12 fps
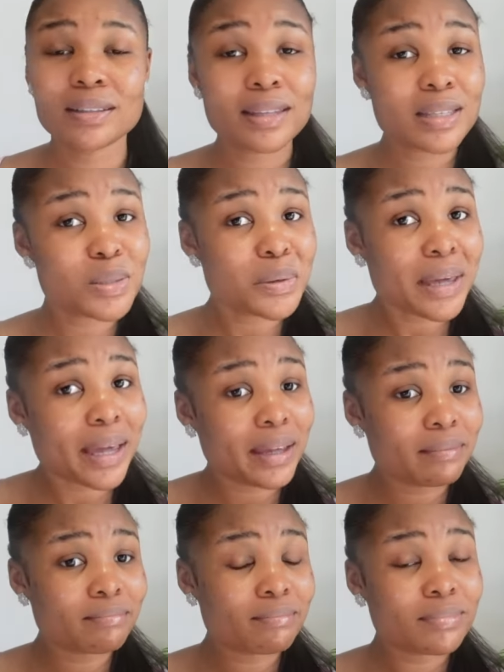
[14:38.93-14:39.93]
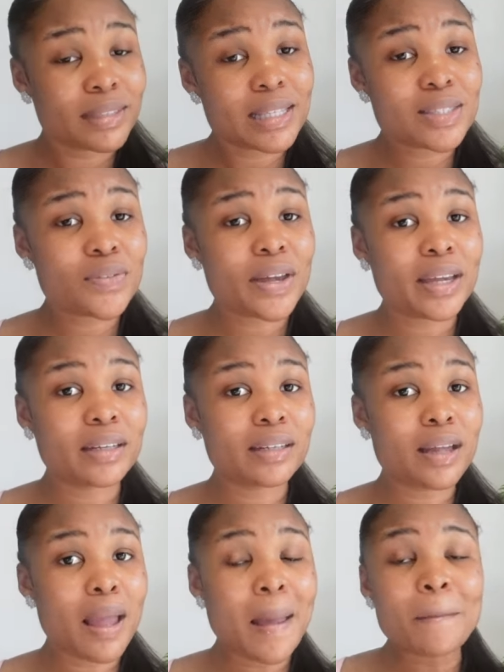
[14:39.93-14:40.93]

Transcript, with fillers: That's okay, that's fine.